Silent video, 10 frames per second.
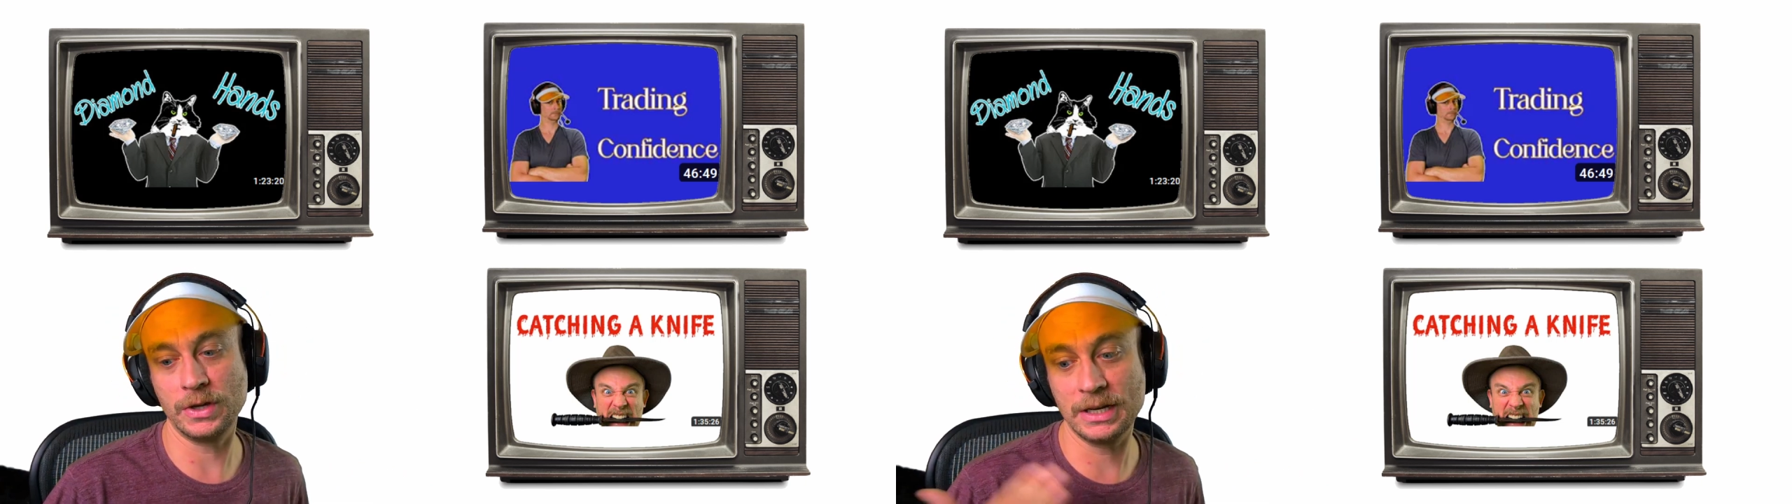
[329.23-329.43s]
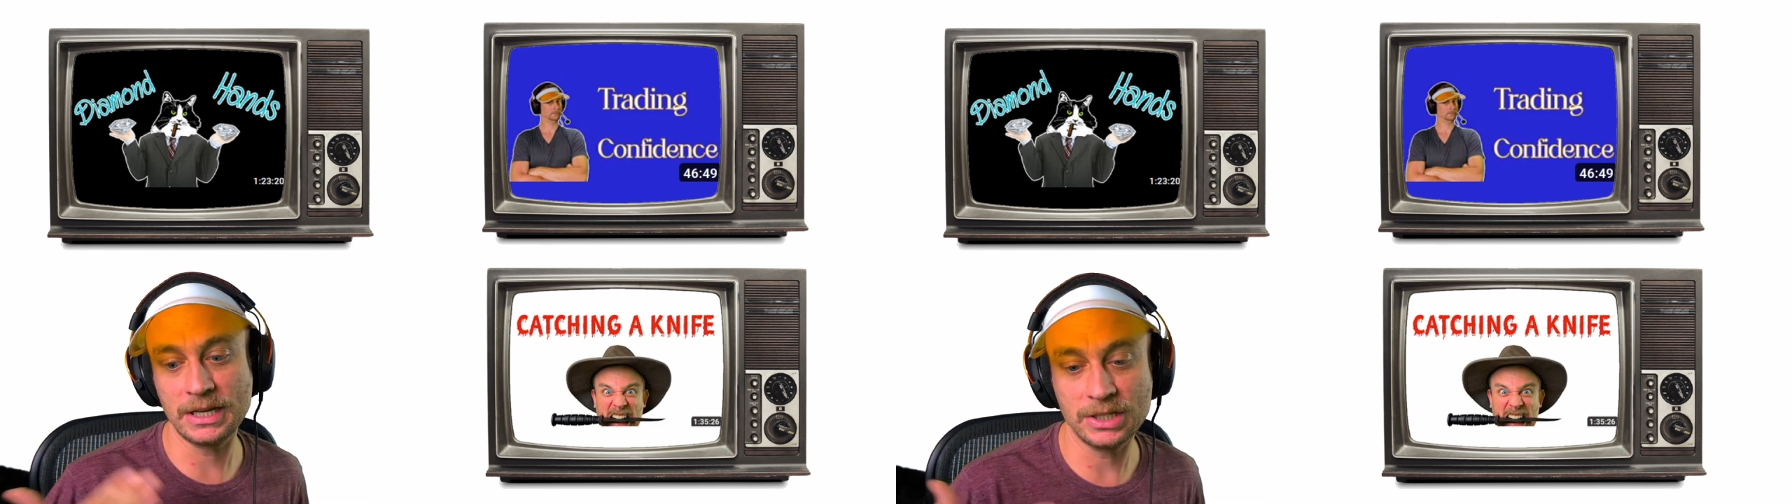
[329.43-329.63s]

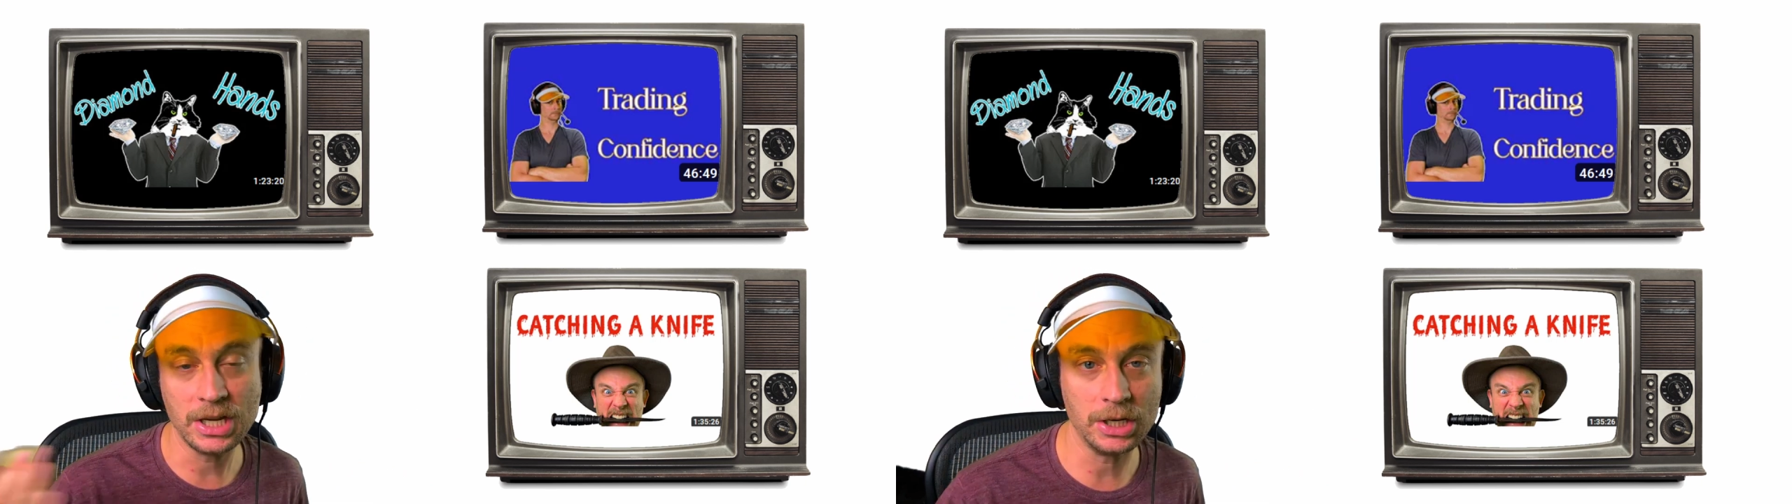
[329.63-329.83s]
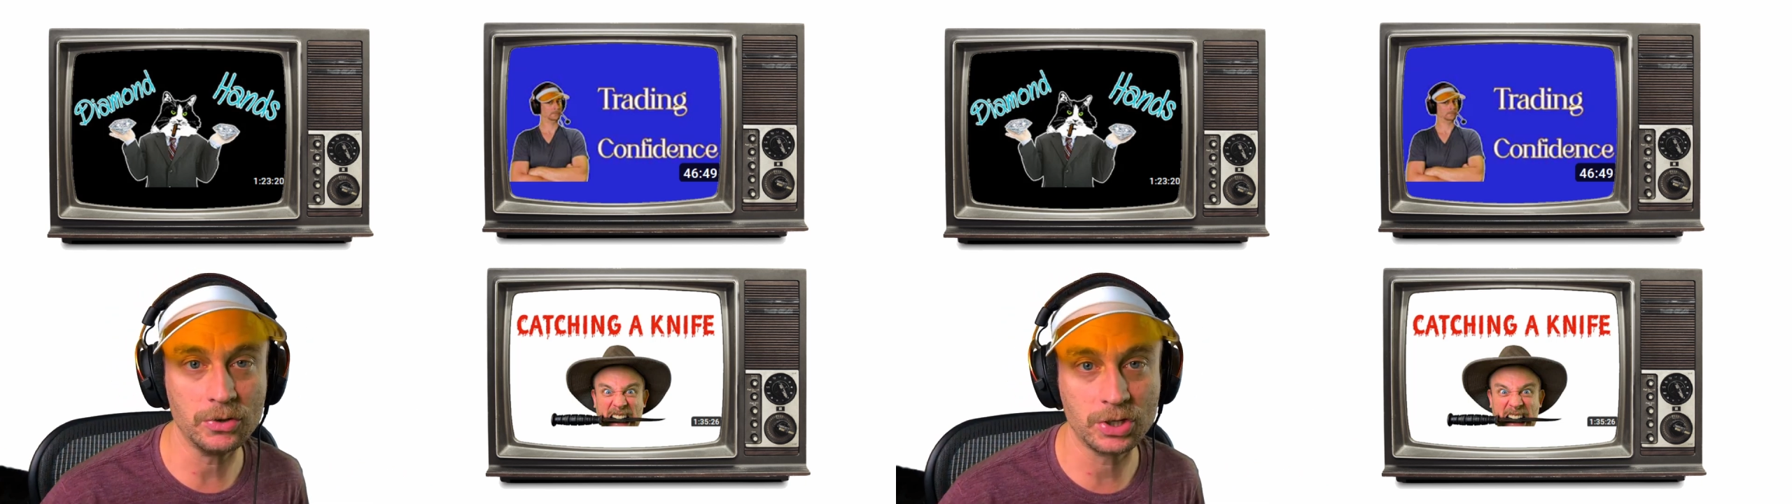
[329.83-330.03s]
and
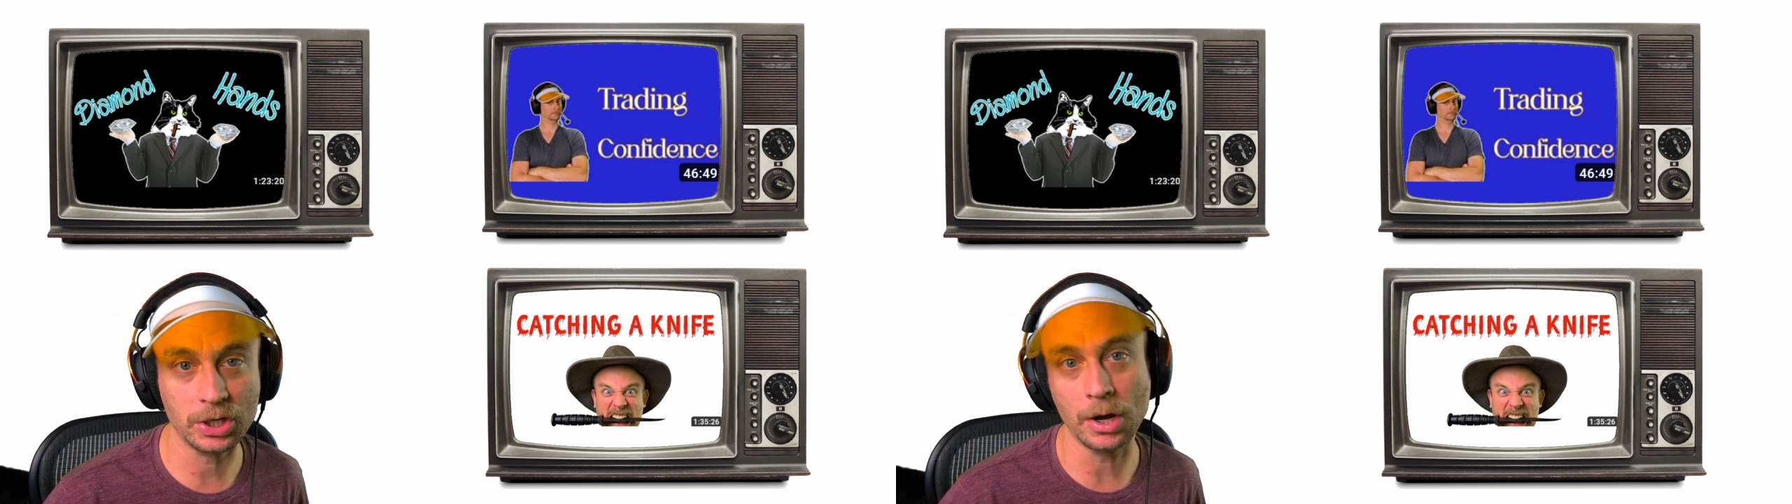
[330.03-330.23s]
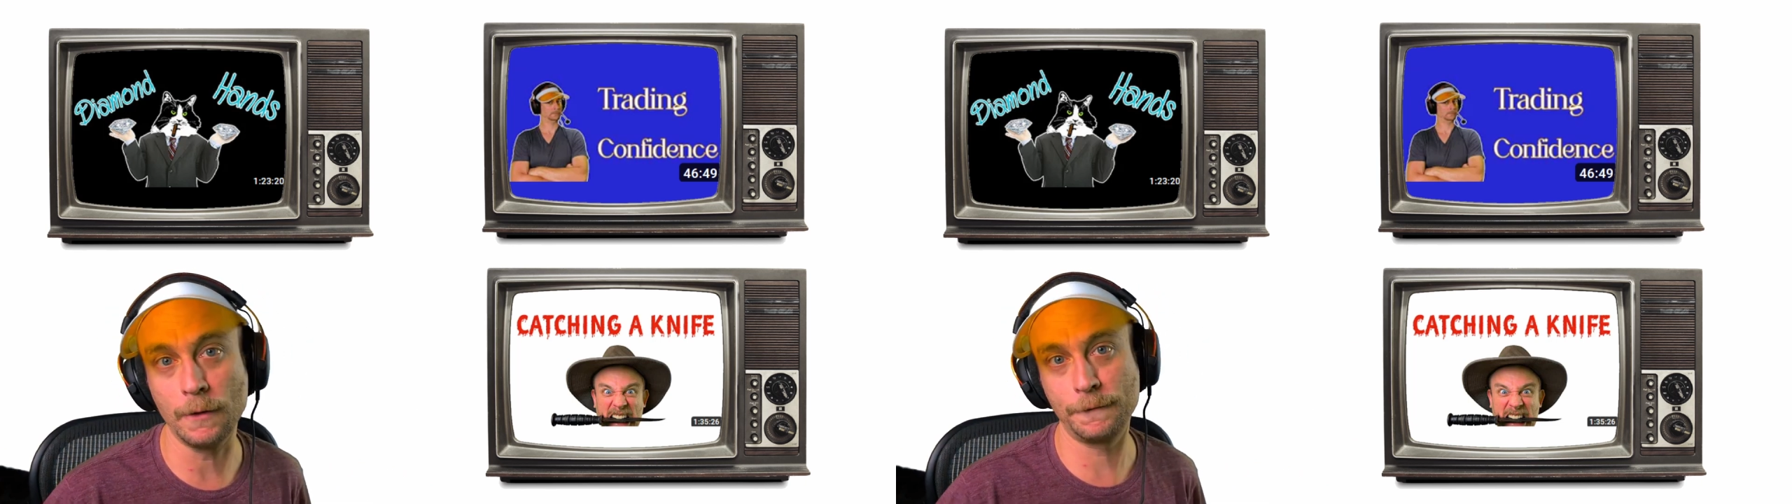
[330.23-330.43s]
continues to
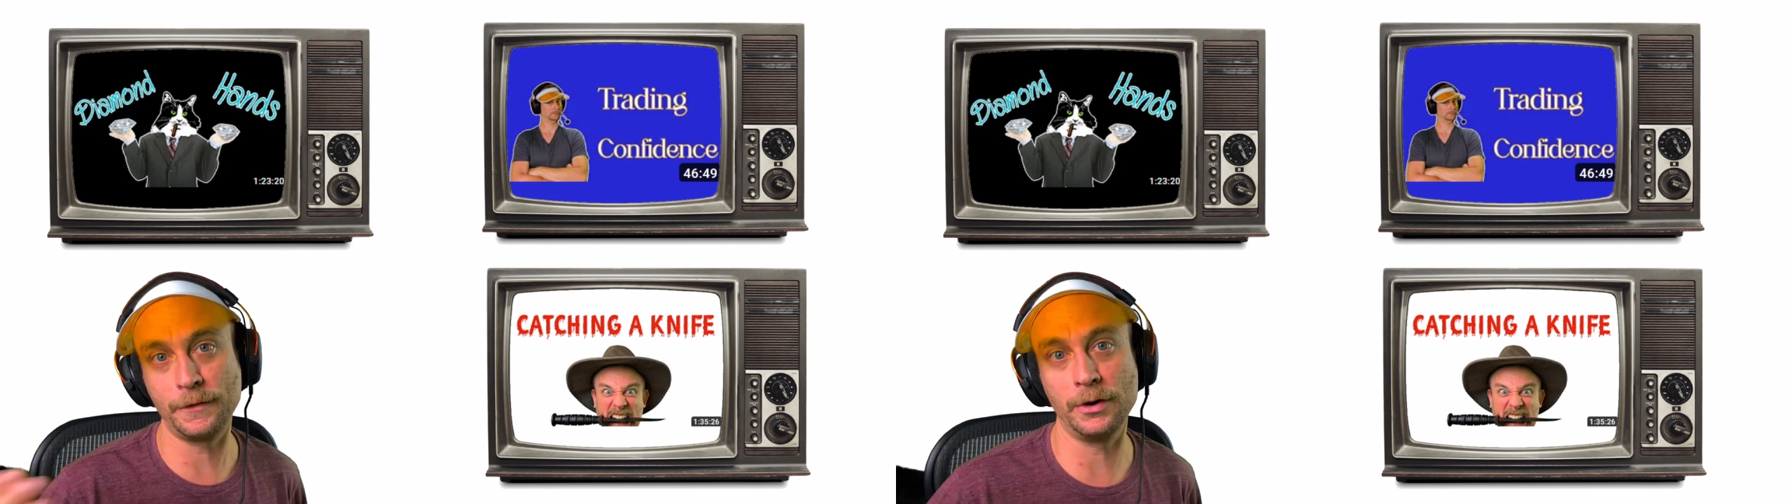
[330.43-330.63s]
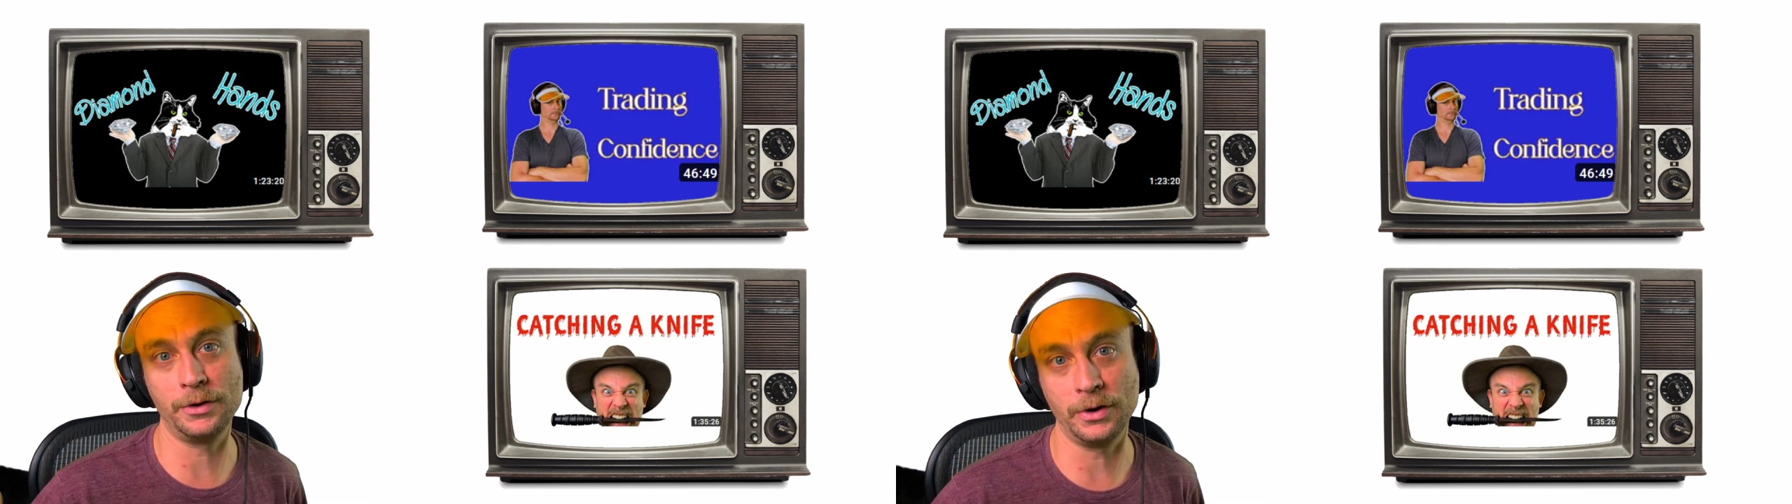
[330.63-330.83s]
go
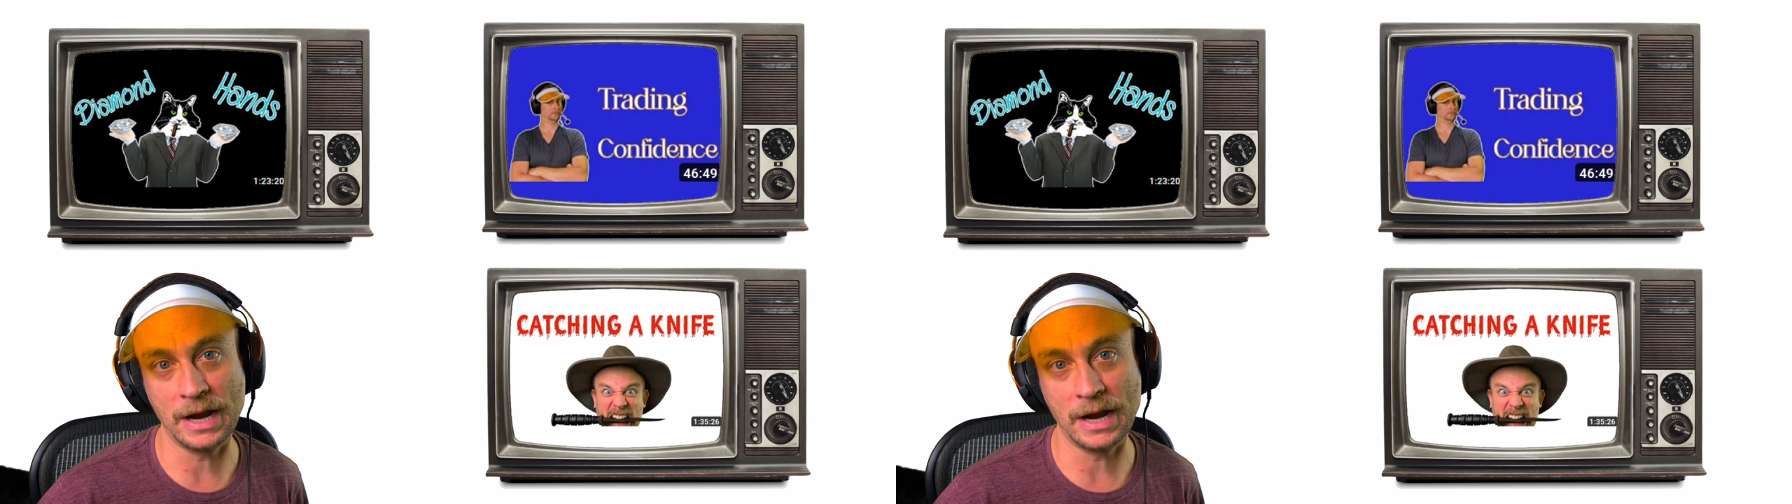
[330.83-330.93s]
further